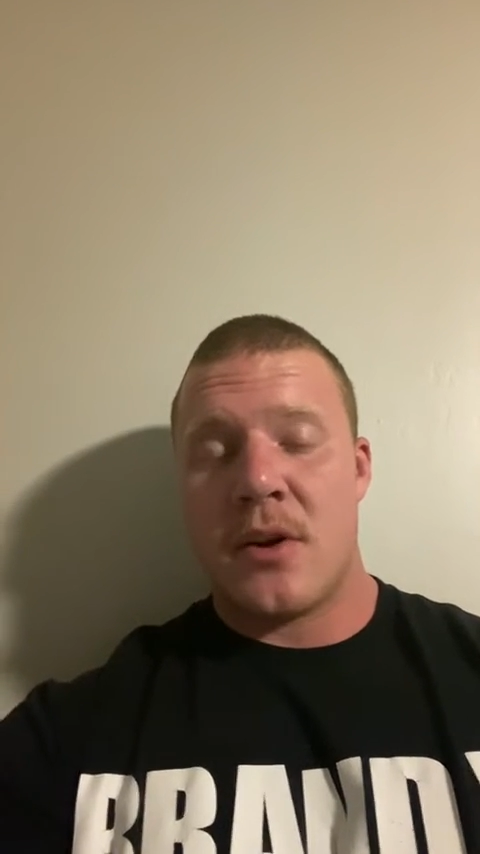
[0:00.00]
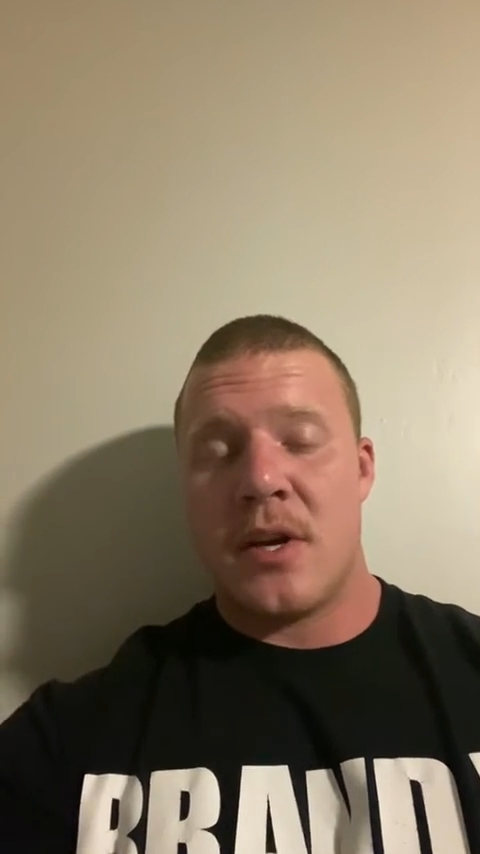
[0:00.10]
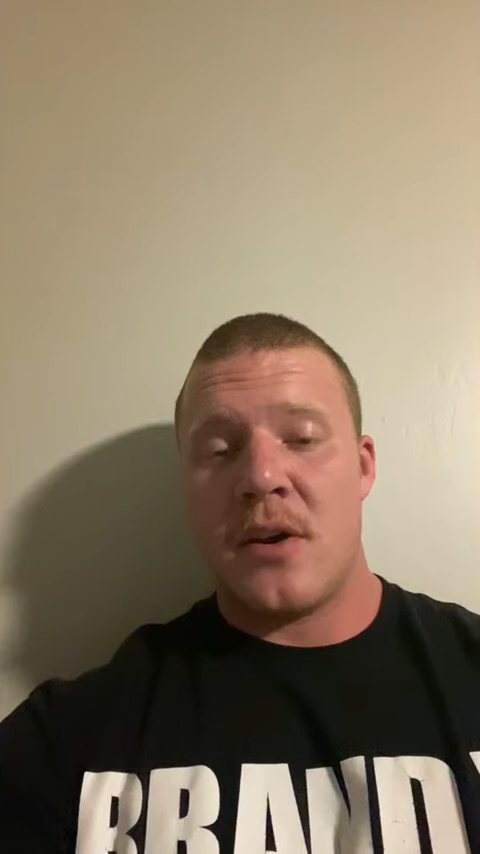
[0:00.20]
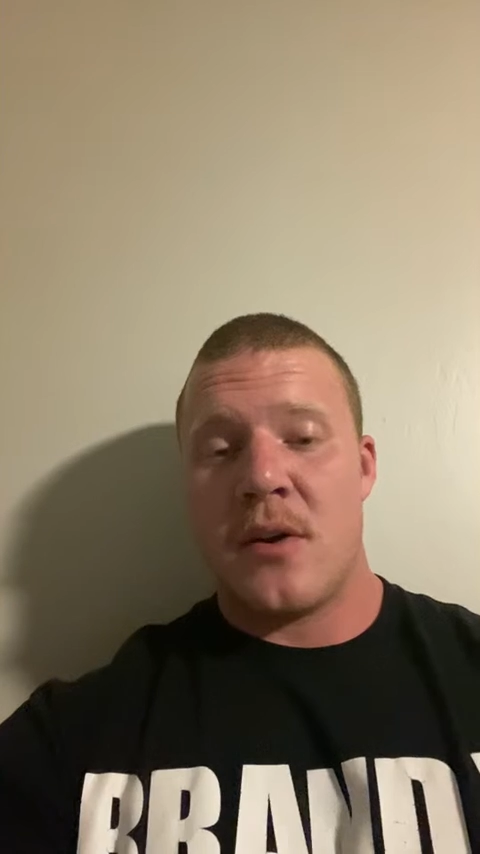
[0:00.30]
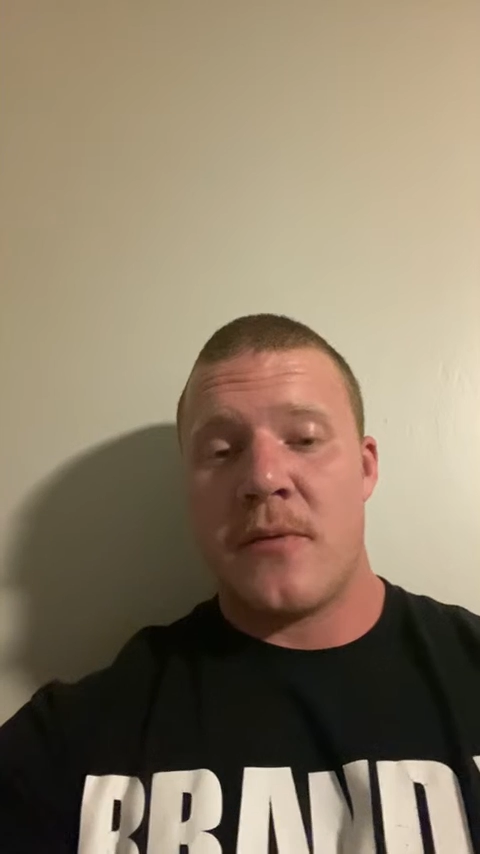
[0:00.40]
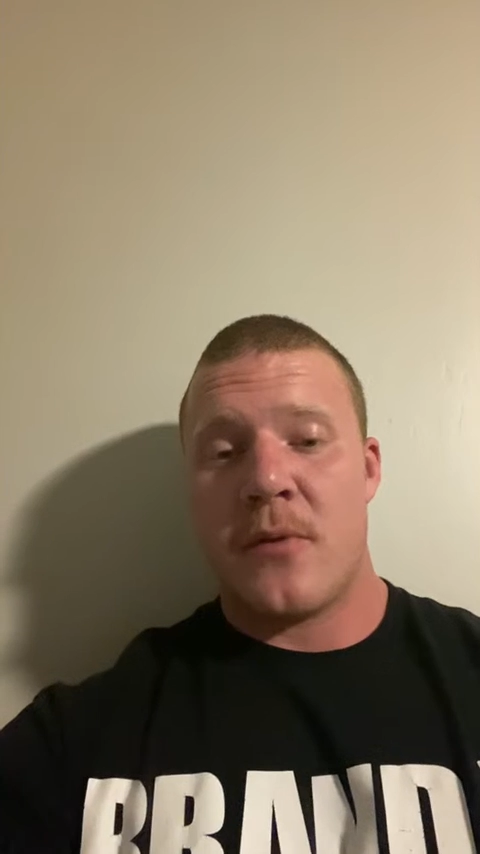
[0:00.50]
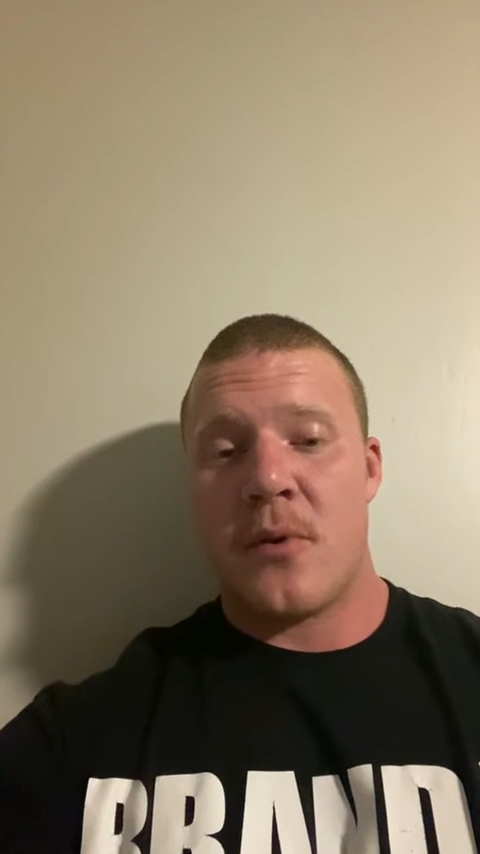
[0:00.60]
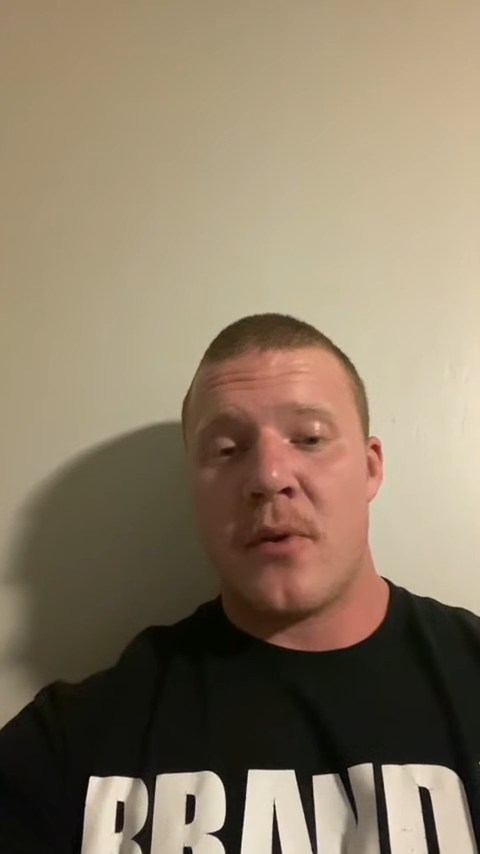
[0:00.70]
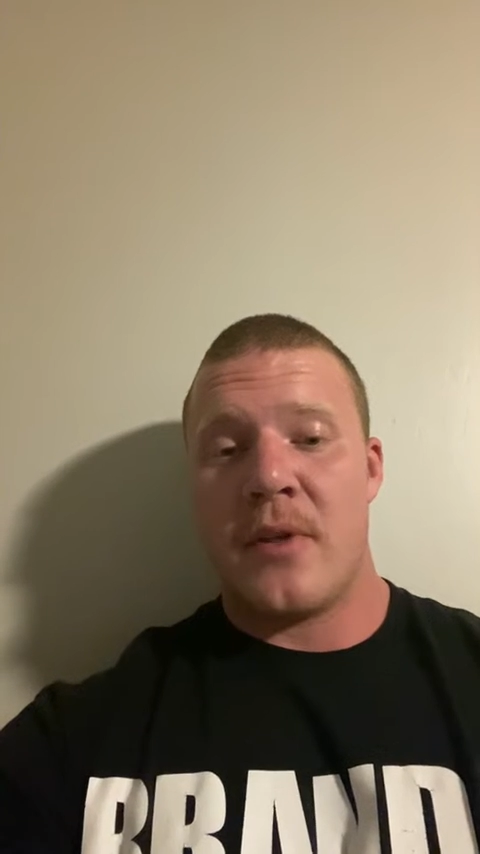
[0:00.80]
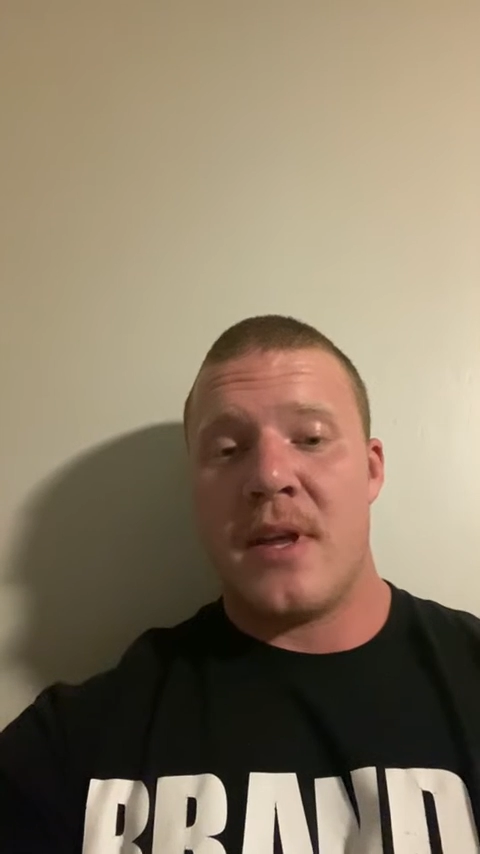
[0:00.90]
here
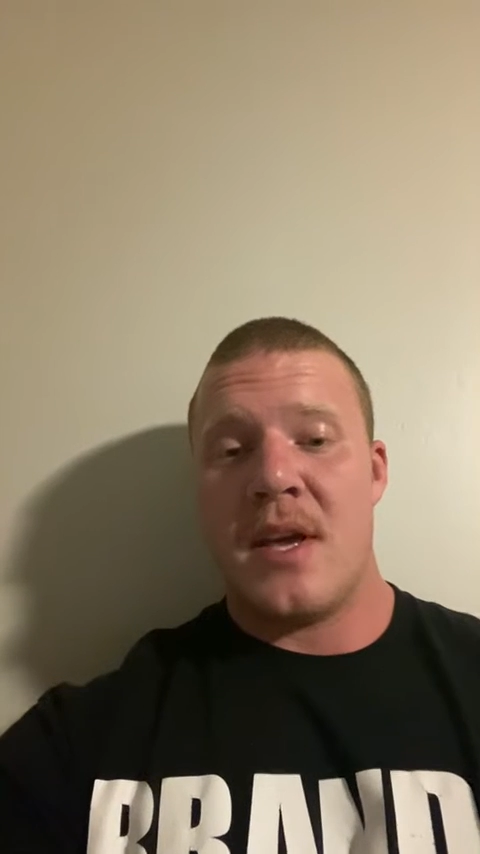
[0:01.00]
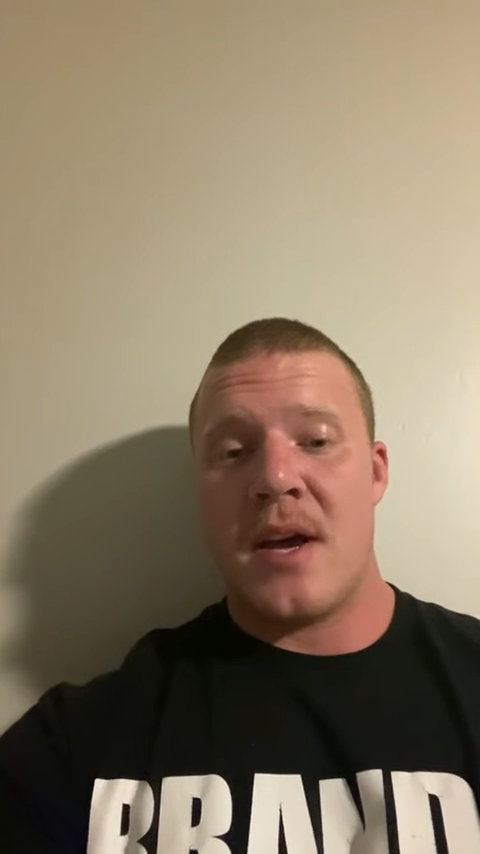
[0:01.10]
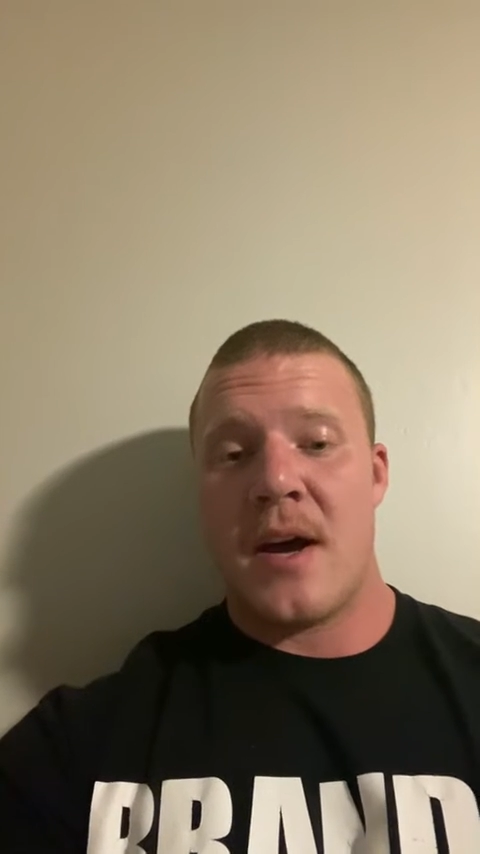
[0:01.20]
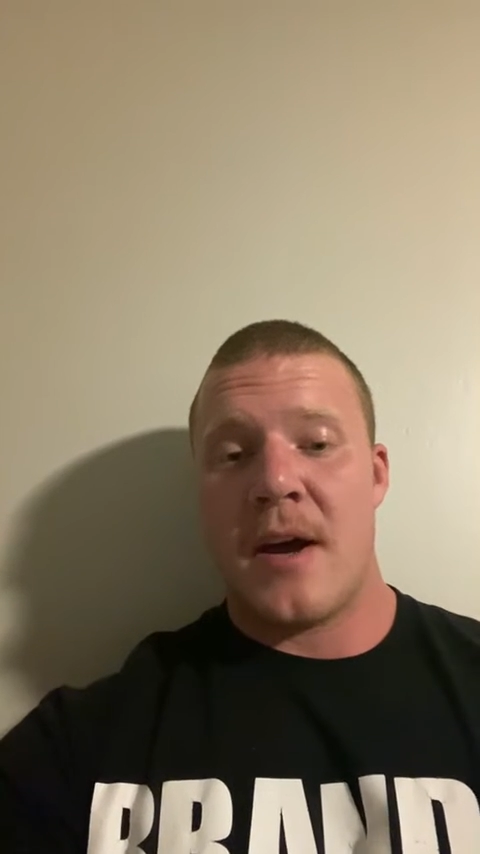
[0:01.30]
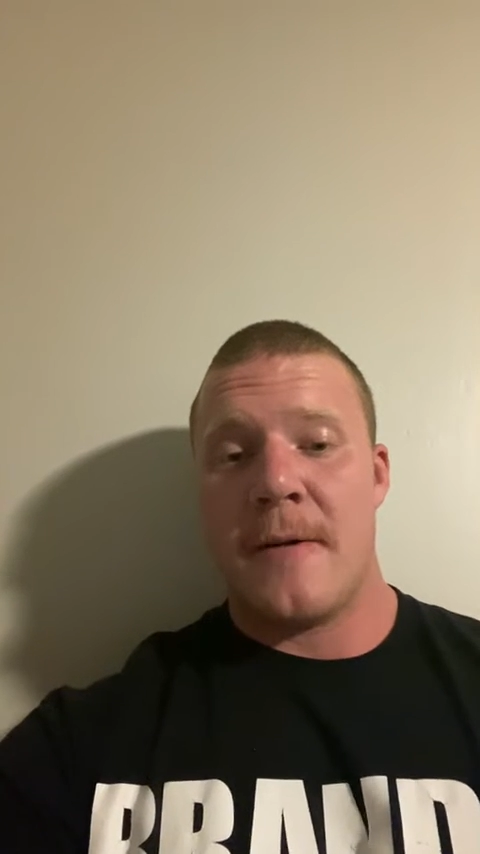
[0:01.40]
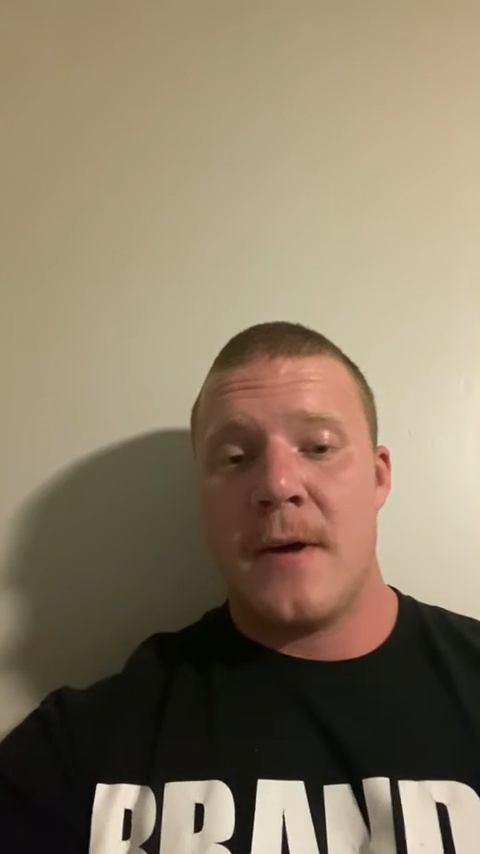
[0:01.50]
for the